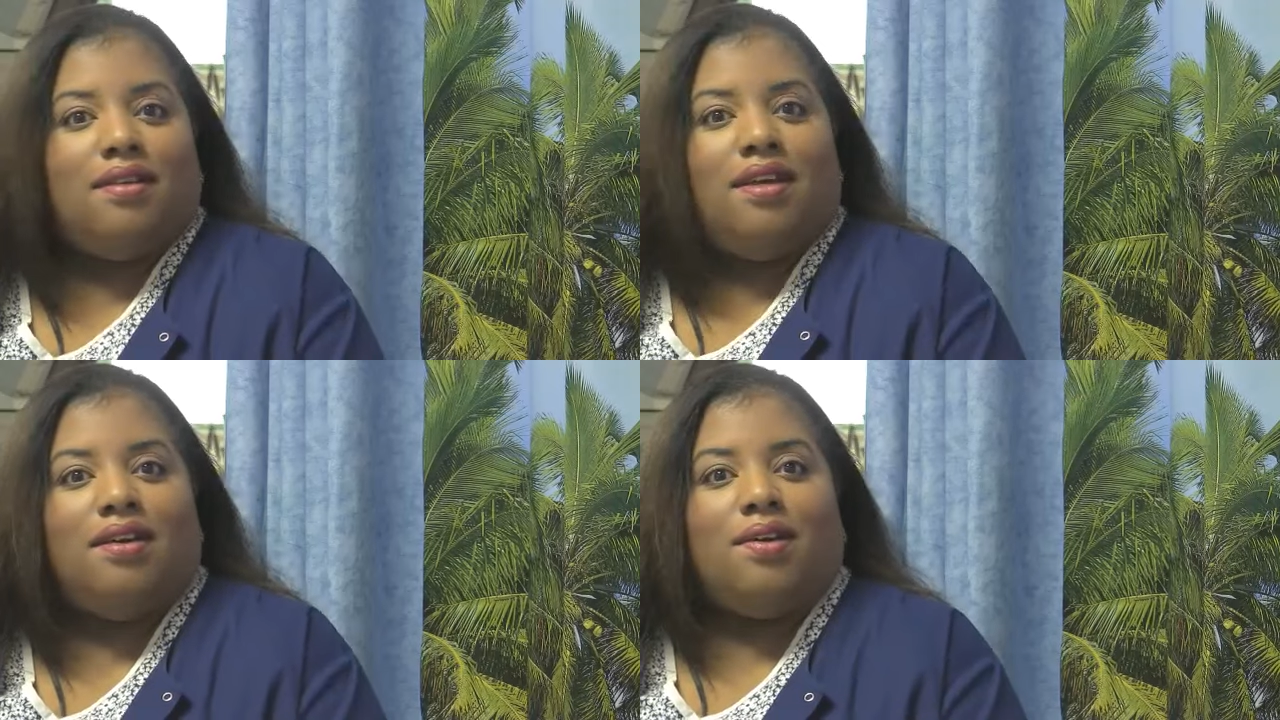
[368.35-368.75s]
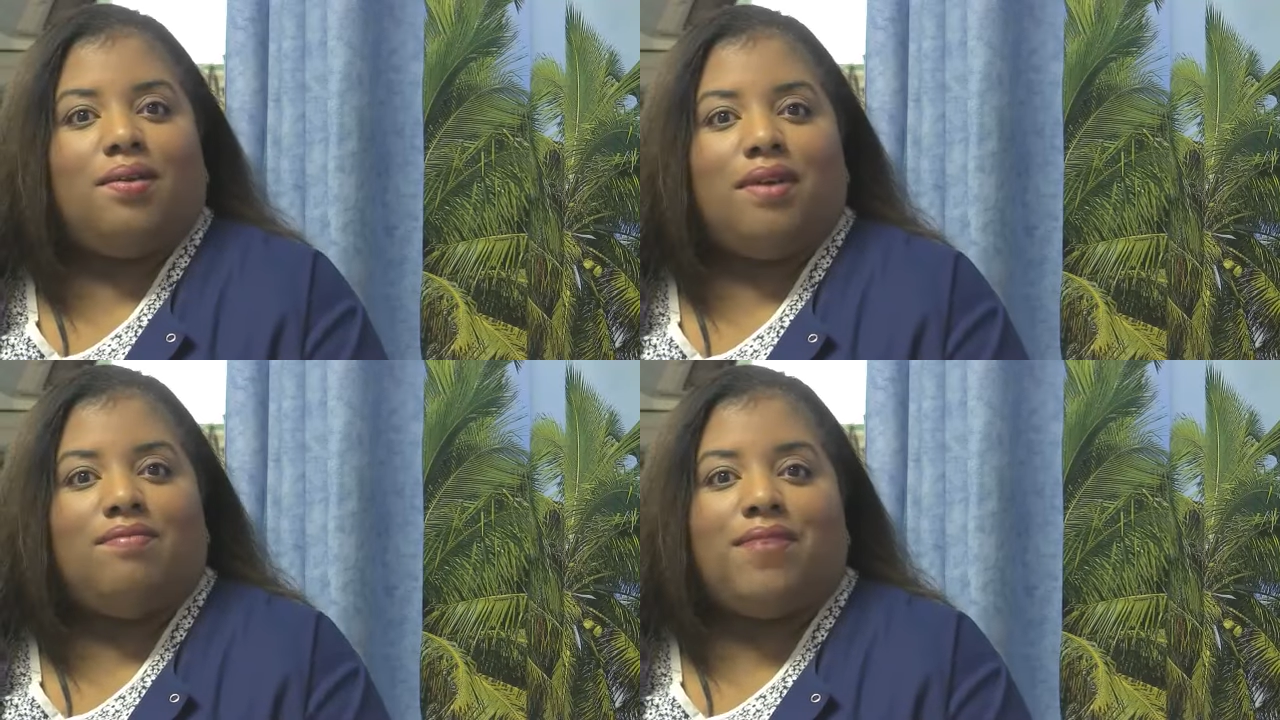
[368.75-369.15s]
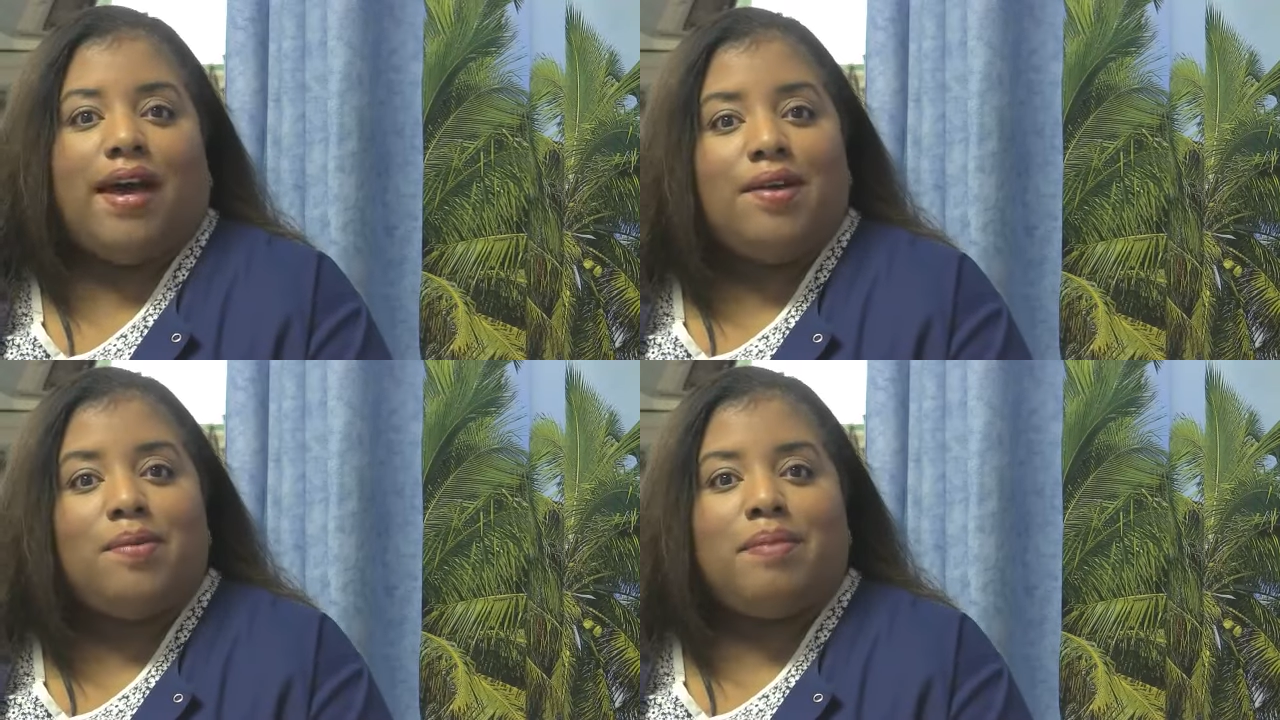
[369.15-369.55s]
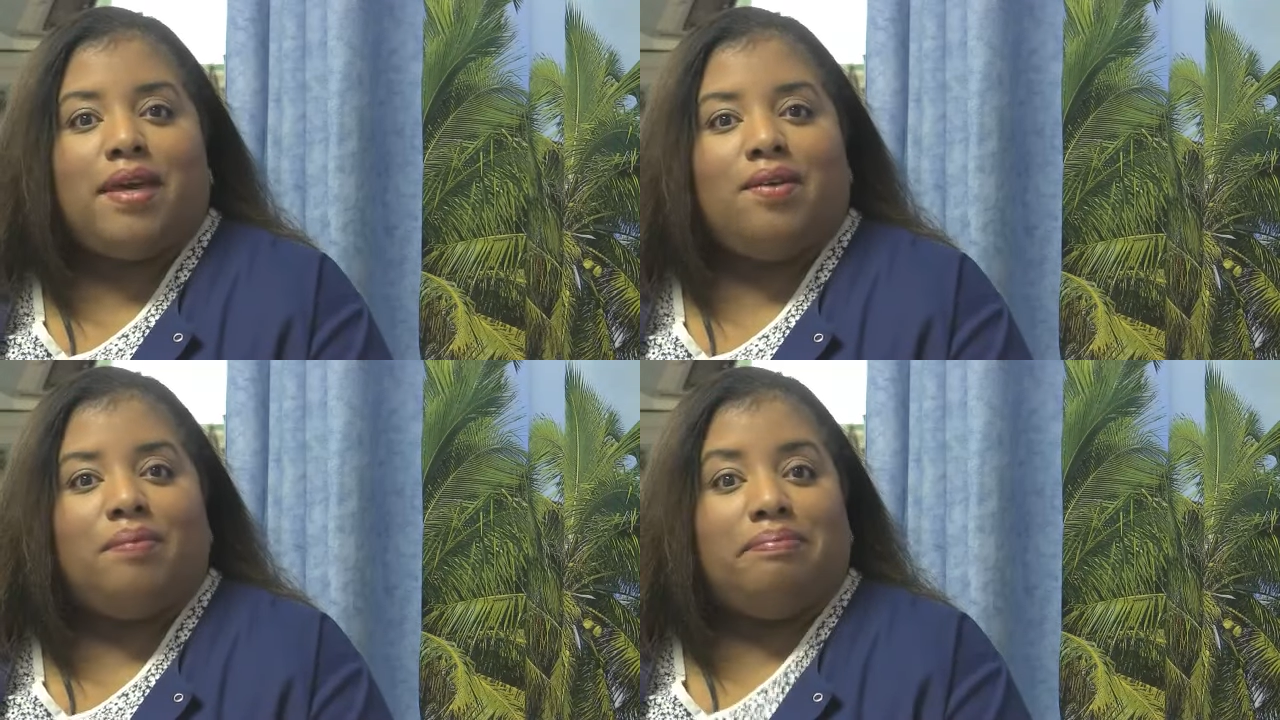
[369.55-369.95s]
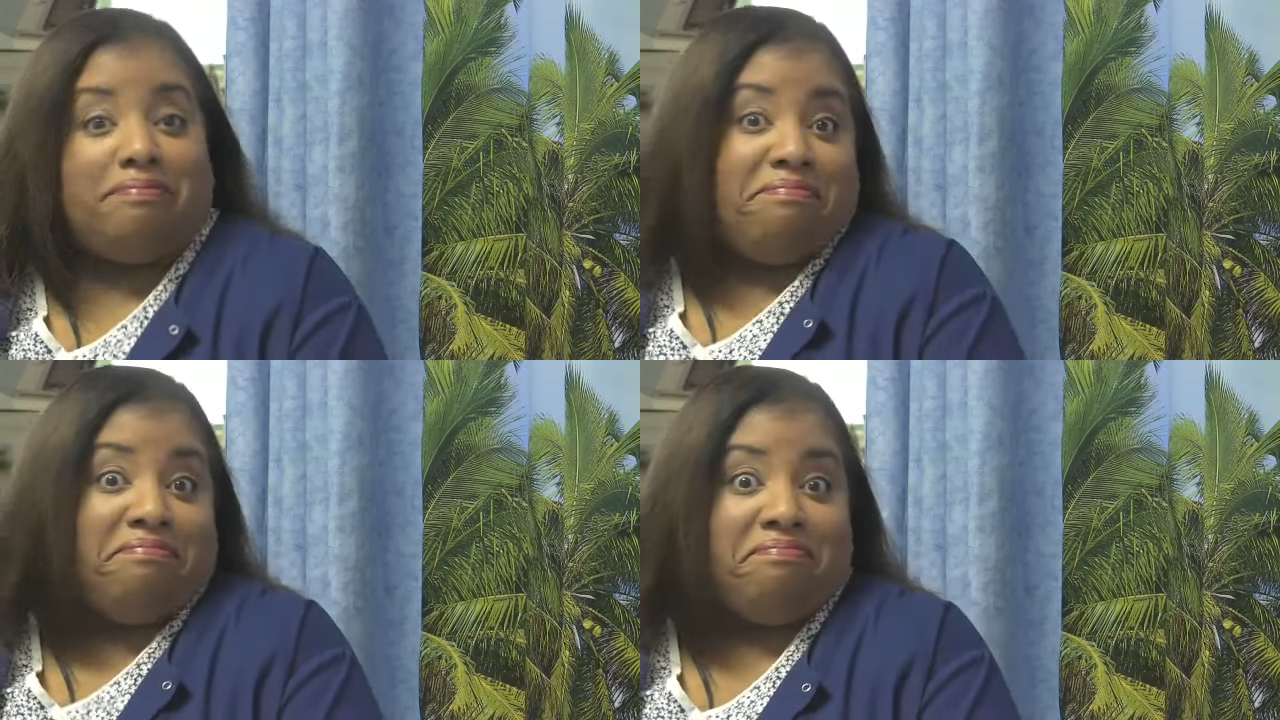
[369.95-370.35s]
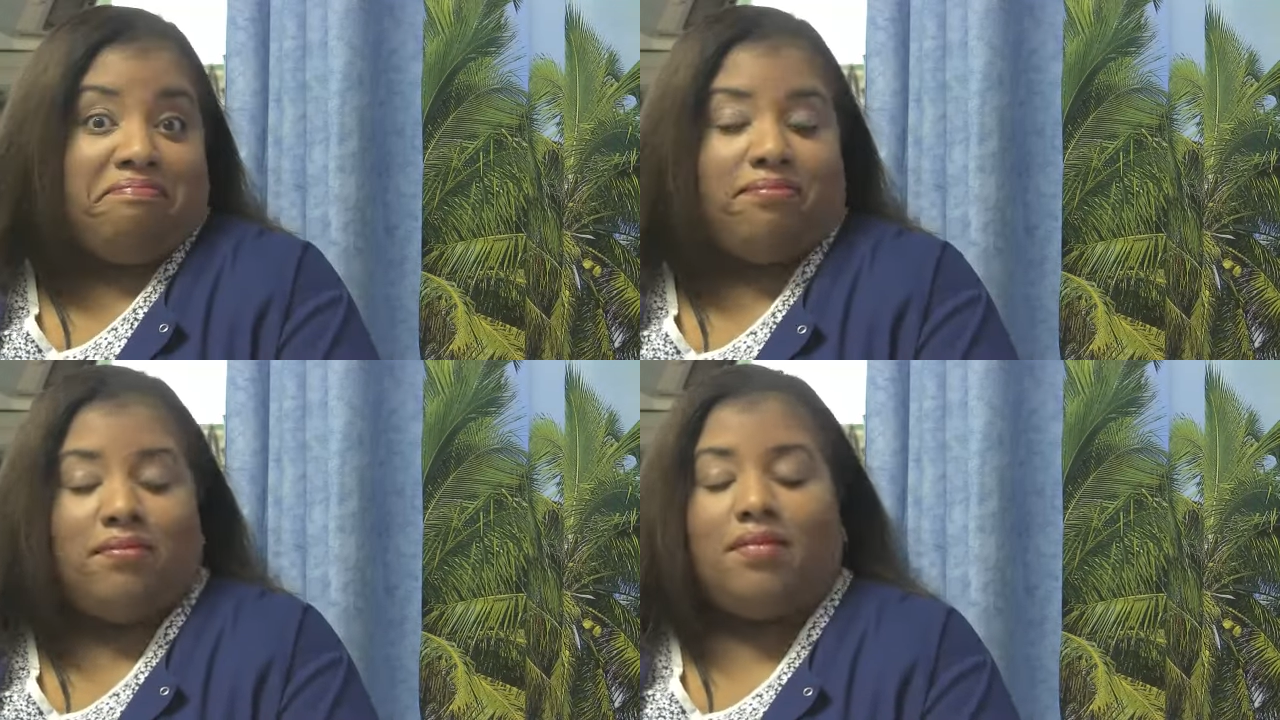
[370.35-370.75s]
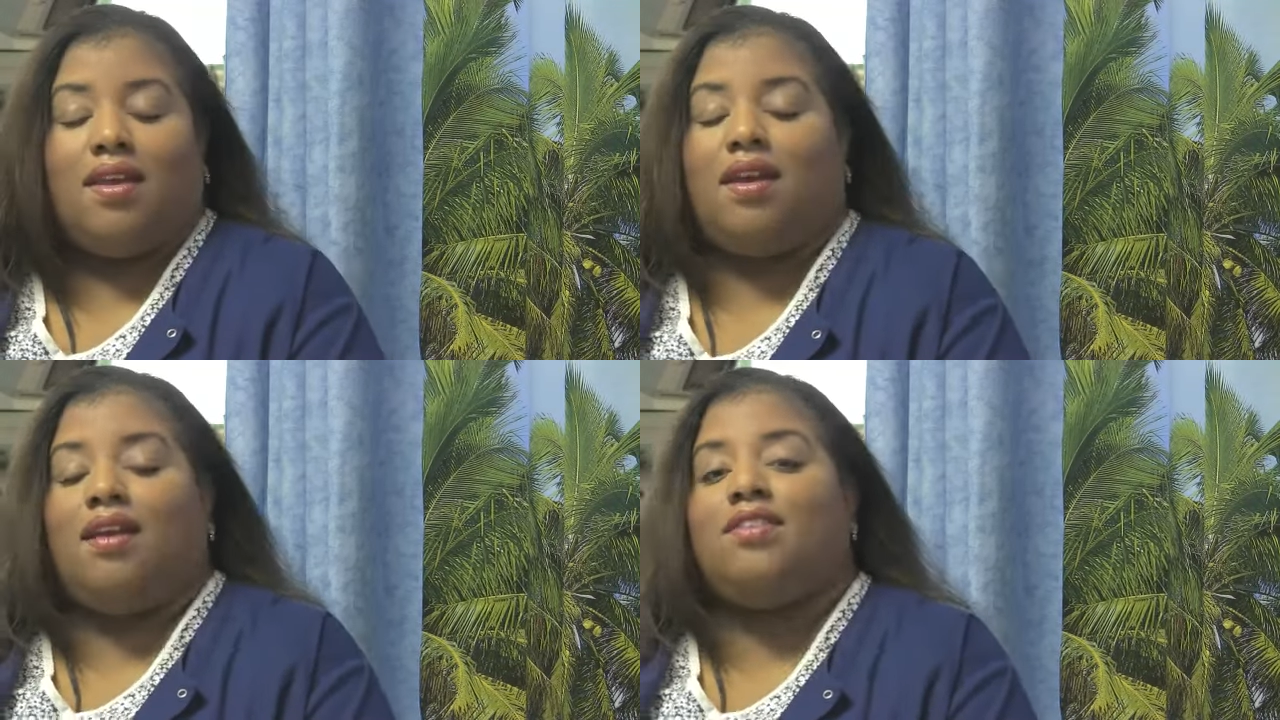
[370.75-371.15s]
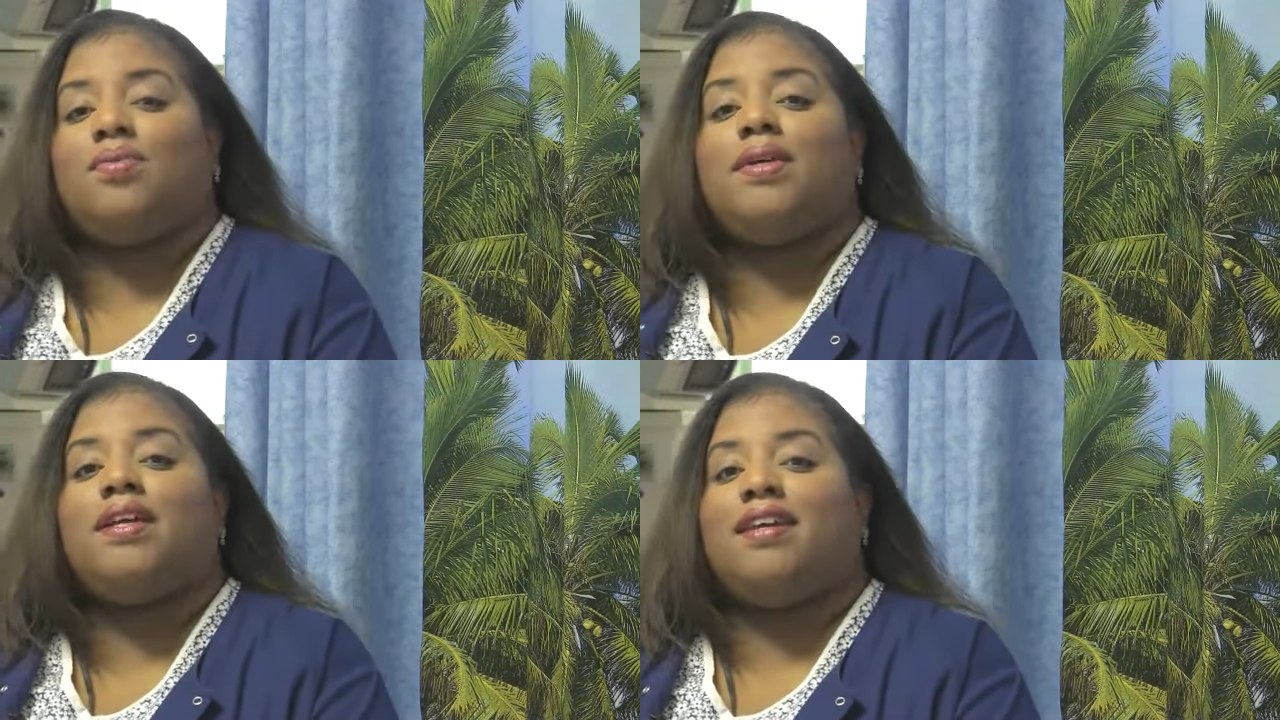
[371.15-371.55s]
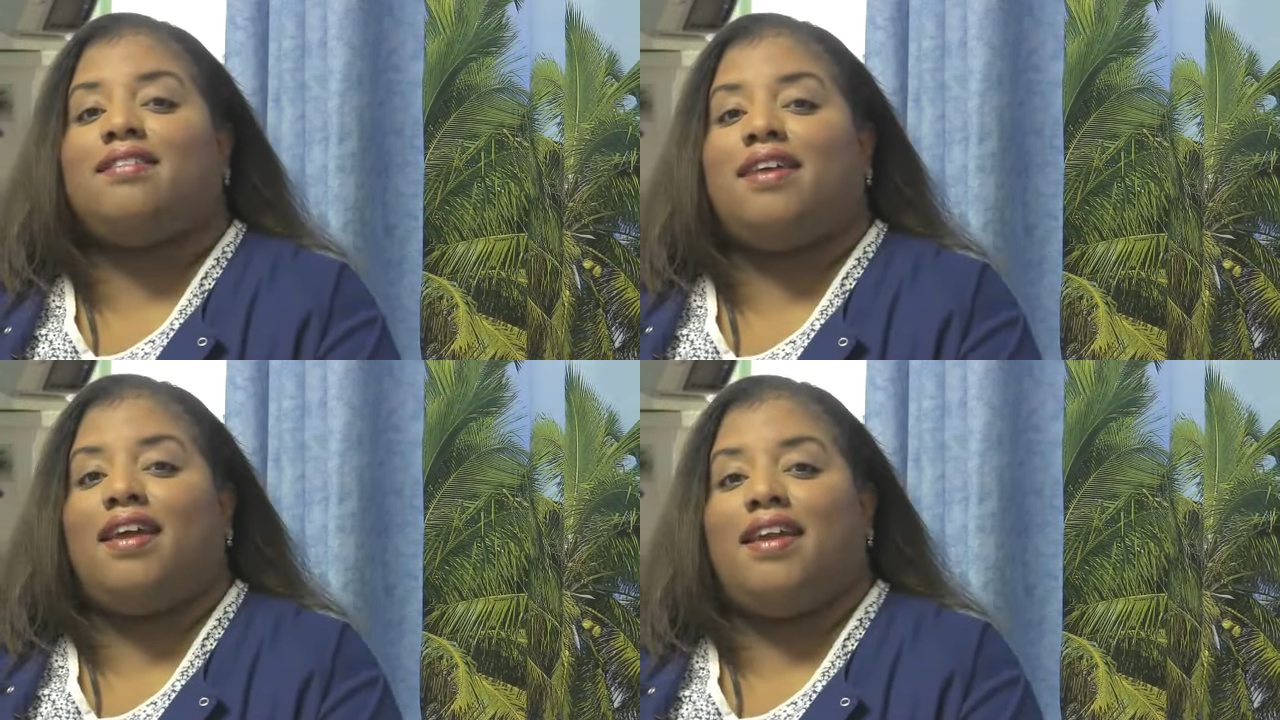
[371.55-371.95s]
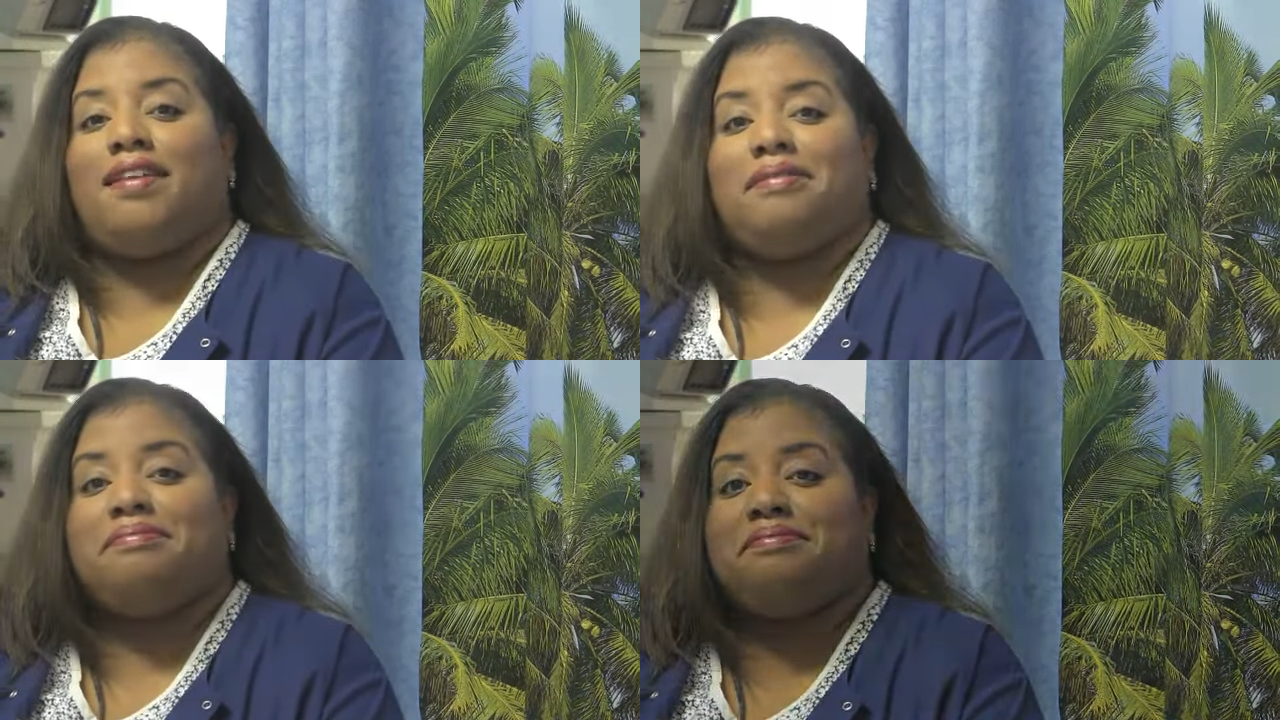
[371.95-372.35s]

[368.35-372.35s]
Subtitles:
you know, environment. And it's really exciting.